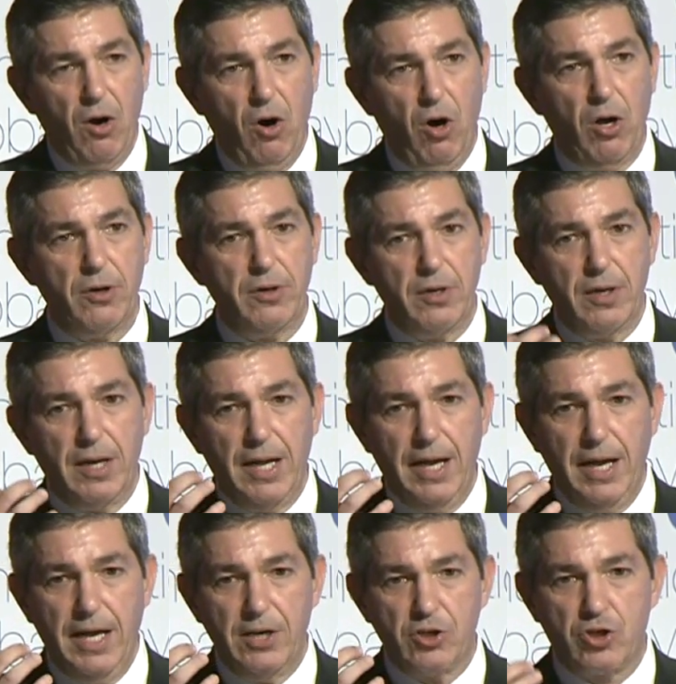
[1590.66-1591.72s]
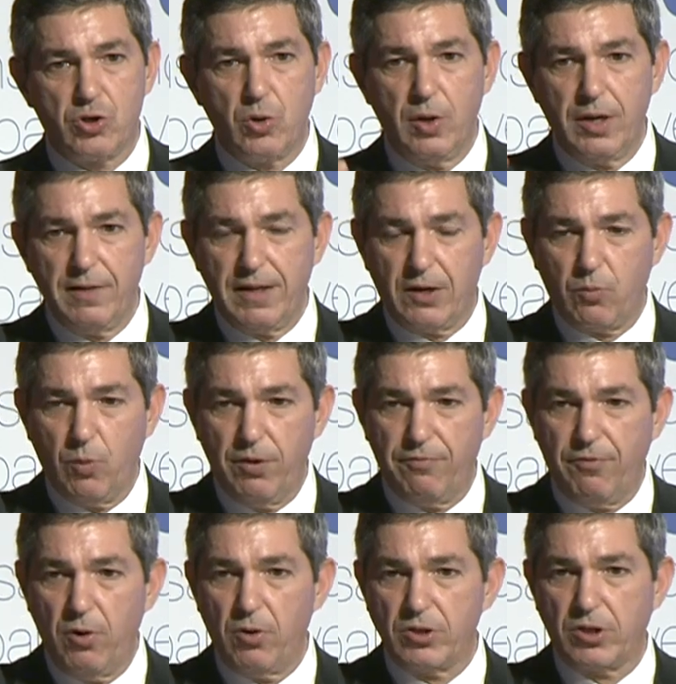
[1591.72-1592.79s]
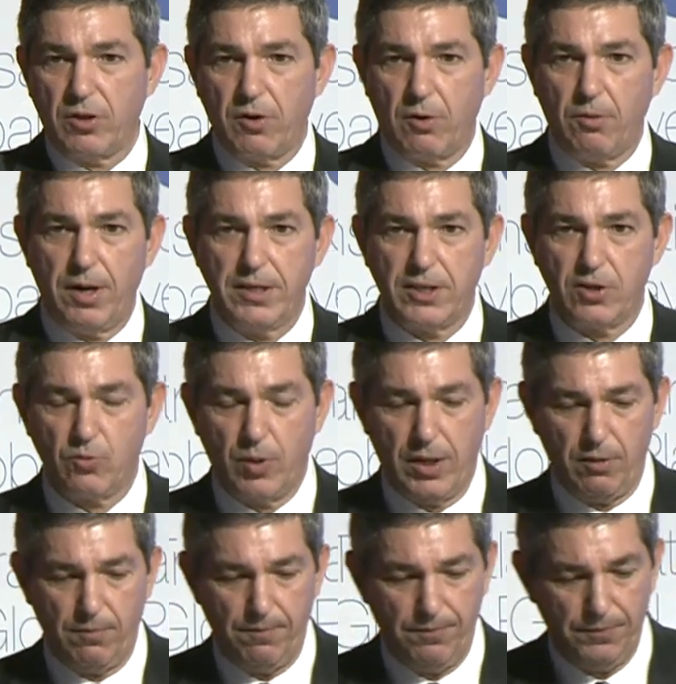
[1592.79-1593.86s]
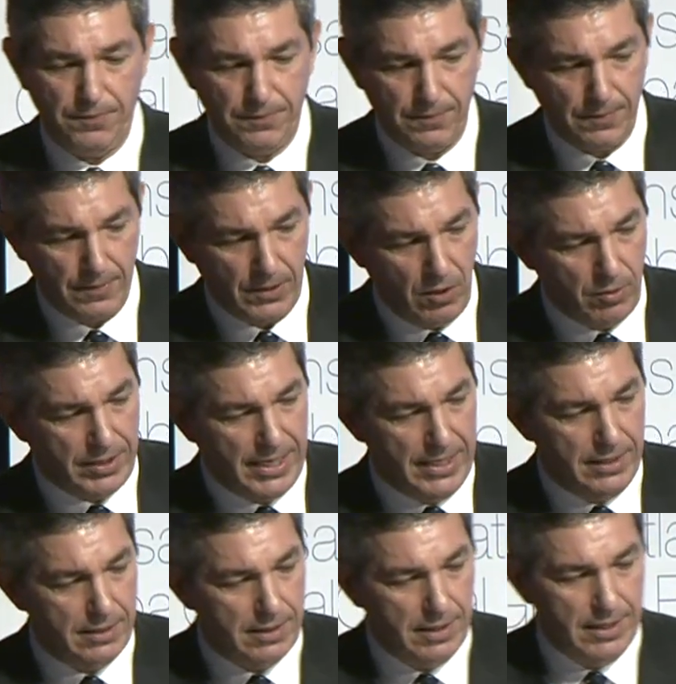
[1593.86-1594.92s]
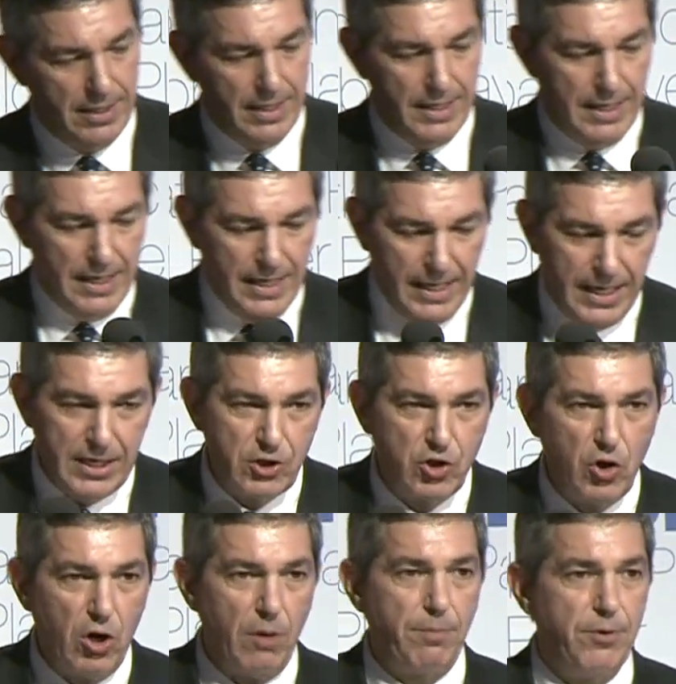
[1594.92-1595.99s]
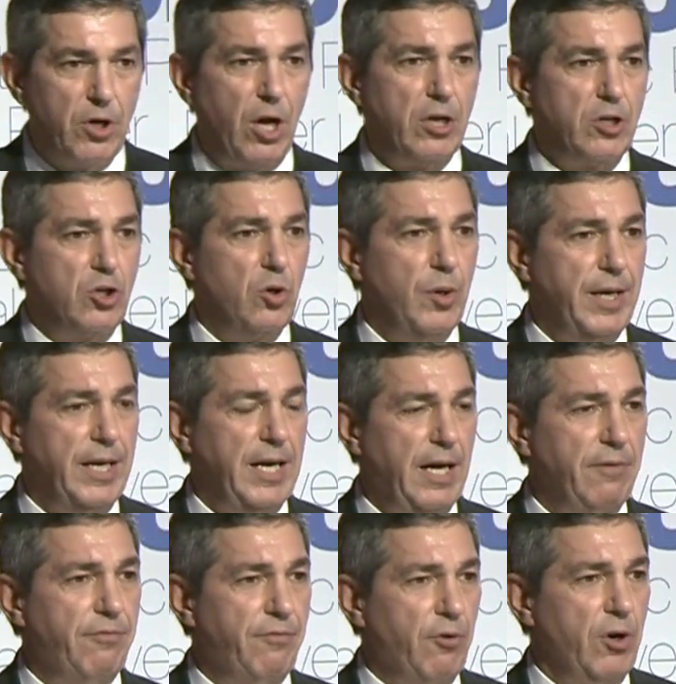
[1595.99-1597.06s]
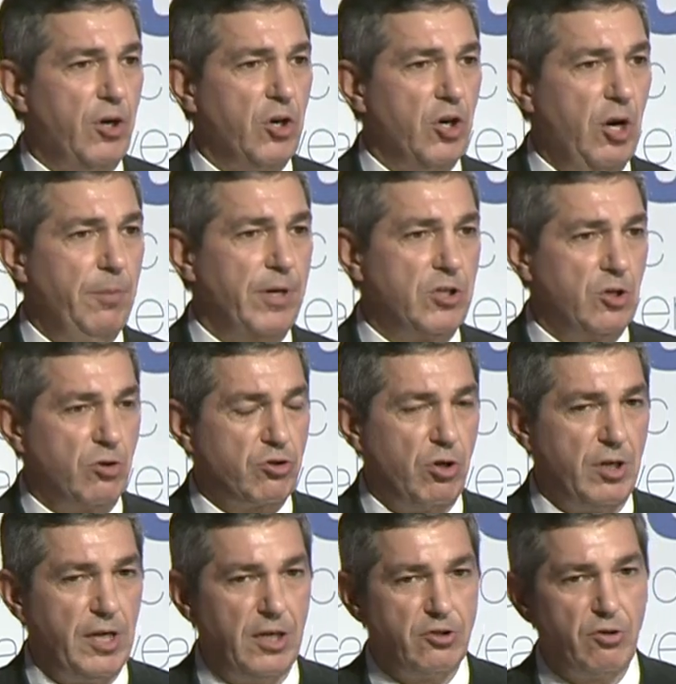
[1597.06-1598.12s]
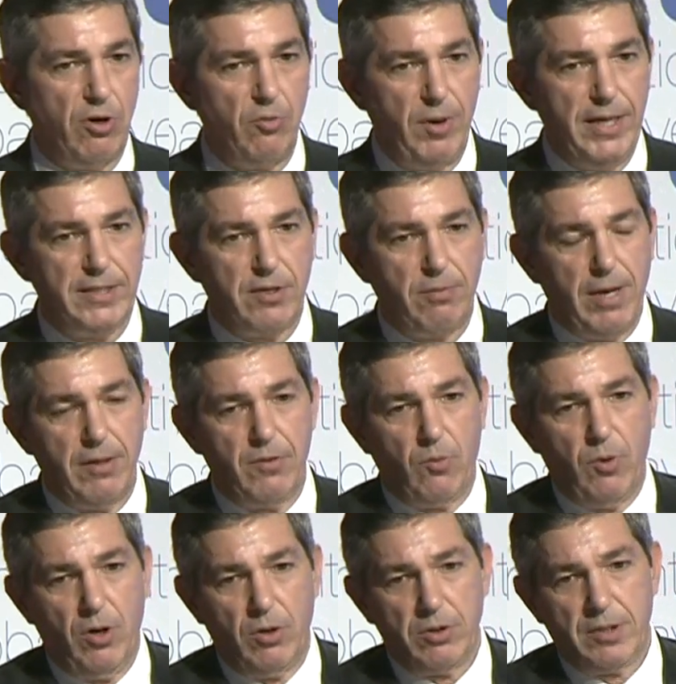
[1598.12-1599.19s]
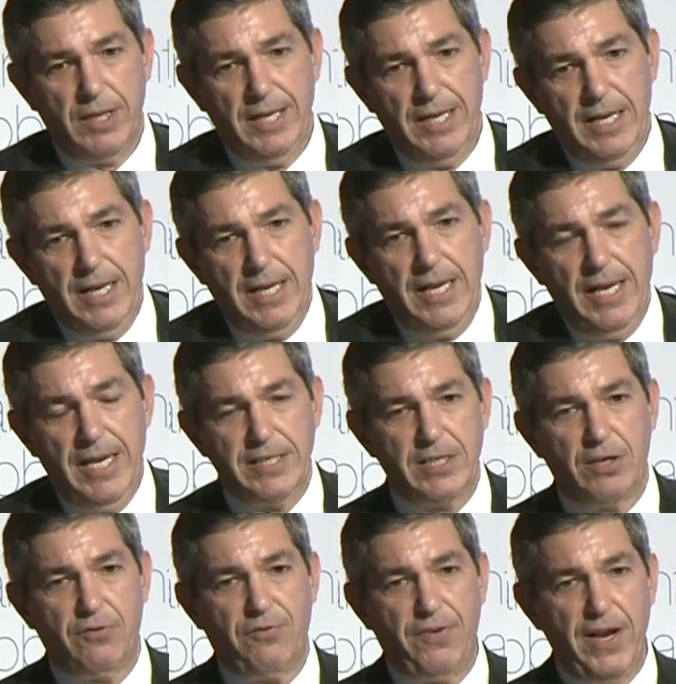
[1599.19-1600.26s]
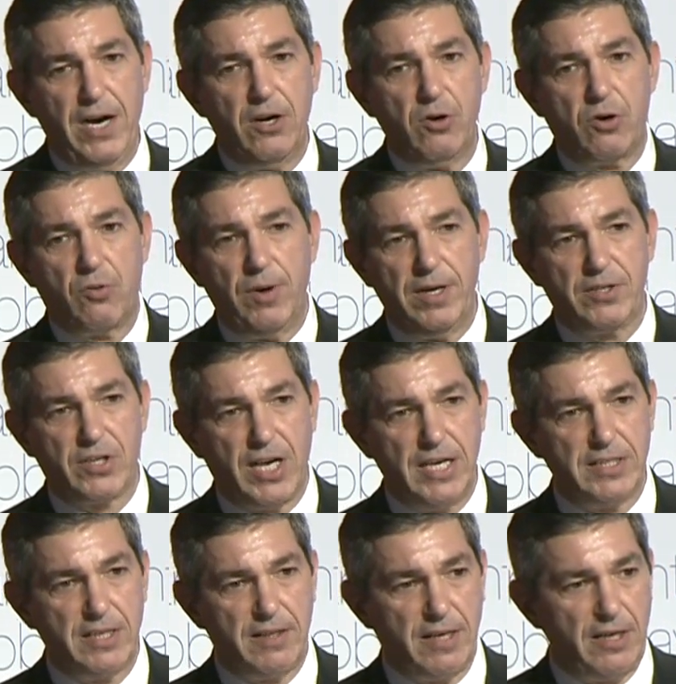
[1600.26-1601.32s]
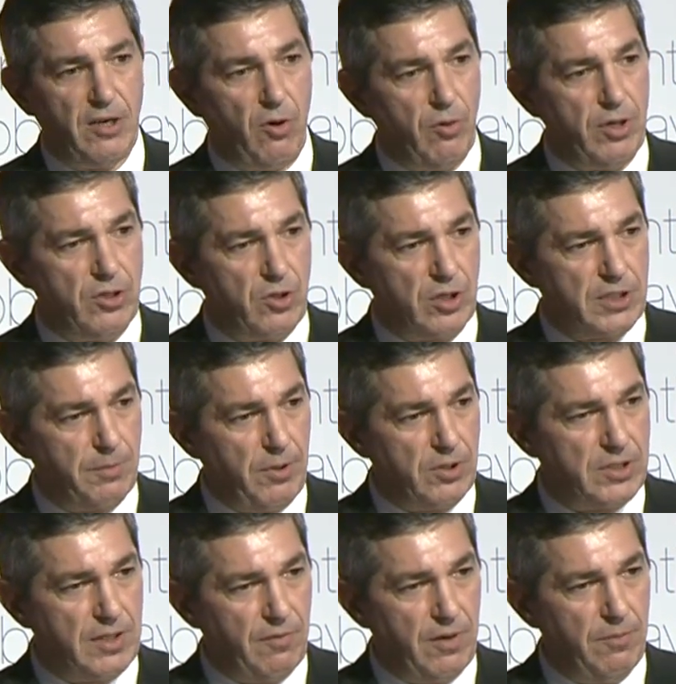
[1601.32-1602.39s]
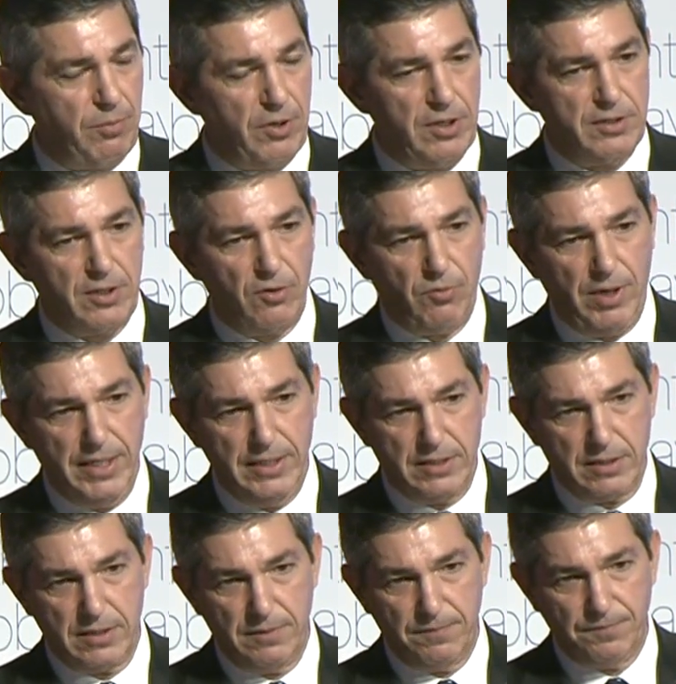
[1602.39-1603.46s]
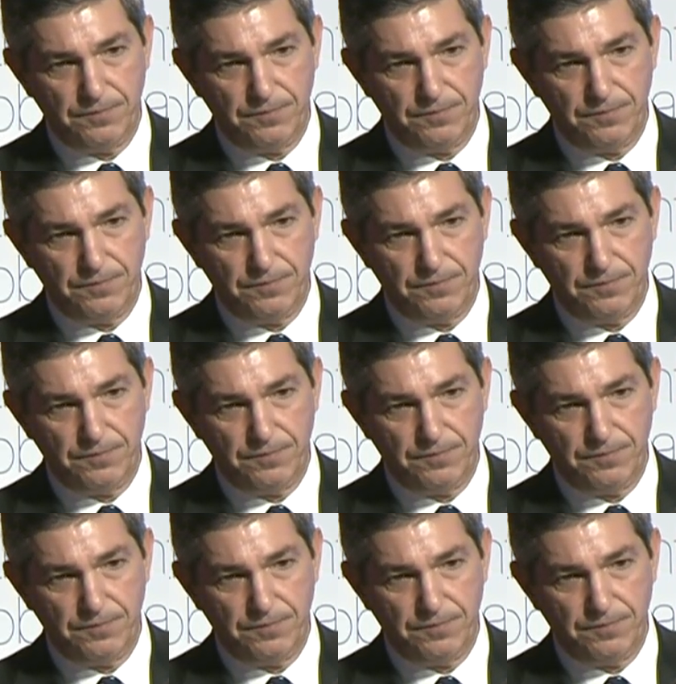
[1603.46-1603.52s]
on ensuring that we focus on their rights as well. Okay? Is Europe not doing enough for economic, social, cultural rights around the world? Is it fair to criticize it that it only talks about civil and political rights?